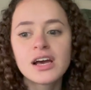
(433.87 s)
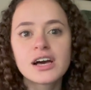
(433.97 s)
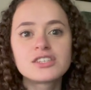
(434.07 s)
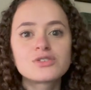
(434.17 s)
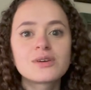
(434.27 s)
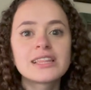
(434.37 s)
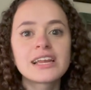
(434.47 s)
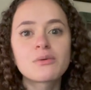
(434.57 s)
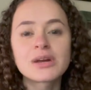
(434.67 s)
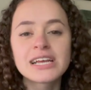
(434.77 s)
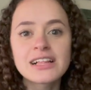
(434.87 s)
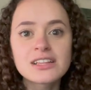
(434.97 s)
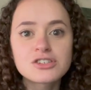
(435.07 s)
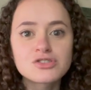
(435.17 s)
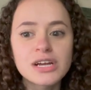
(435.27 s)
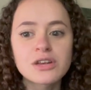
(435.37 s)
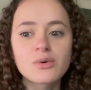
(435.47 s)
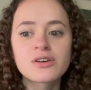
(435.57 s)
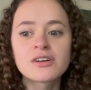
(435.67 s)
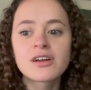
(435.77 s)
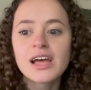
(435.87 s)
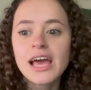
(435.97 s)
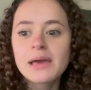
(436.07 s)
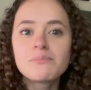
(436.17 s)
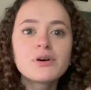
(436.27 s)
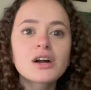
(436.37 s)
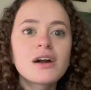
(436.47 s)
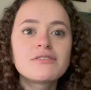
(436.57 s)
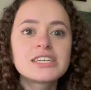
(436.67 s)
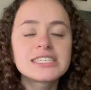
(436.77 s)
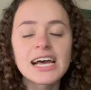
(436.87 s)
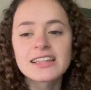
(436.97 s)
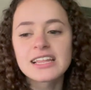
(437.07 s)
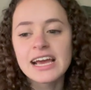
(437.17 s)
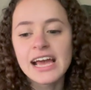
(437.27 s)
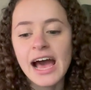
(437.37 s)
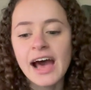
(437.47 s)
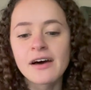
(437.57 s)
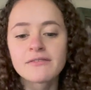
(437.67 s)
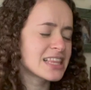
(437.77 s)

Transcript: a story that I want to illustrate or a book cover design that I have.